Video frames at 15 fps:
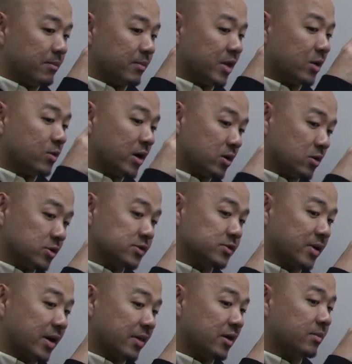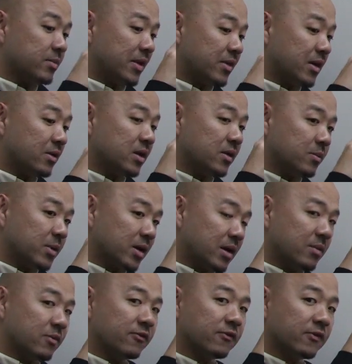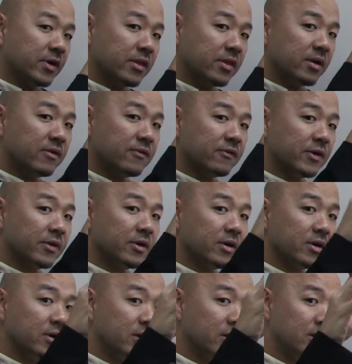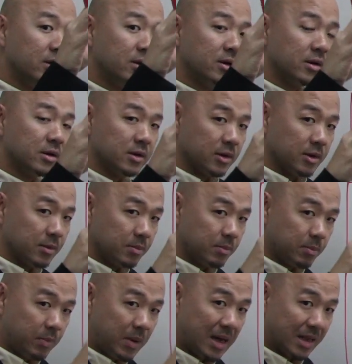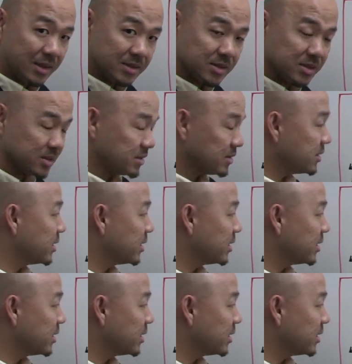they're quite close together, but now they become further and further apart,